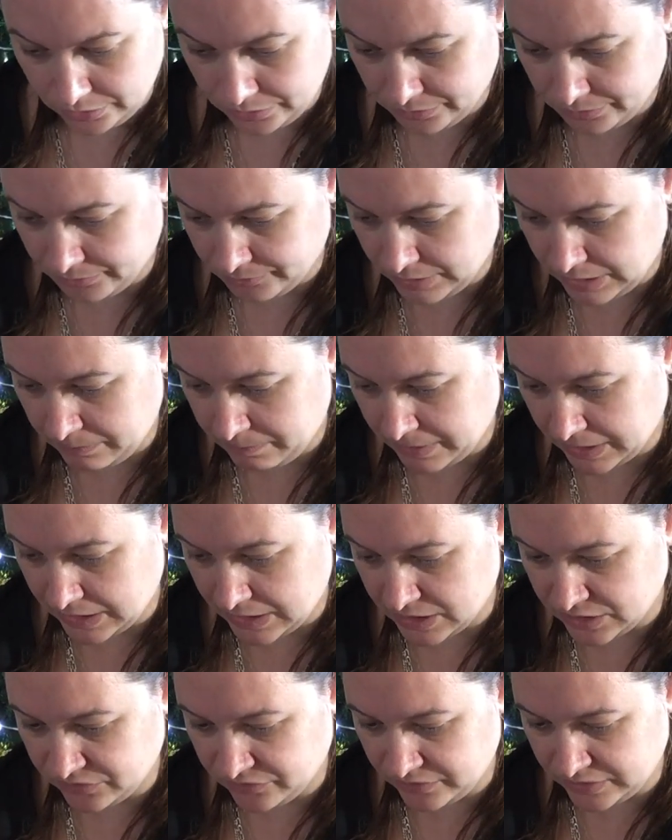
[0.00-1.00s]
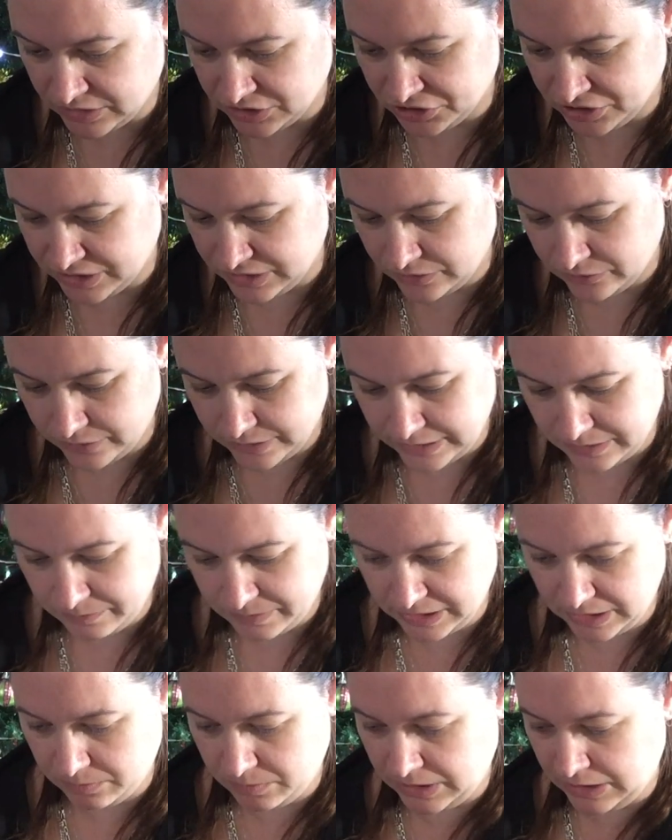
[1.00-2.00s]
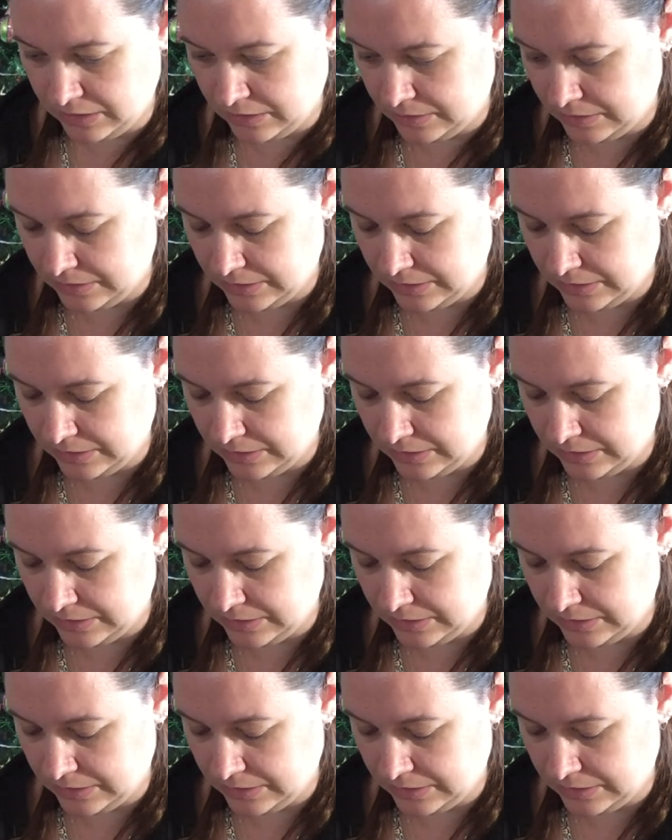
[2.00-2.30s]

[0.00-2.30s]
3 page finishes on this baby.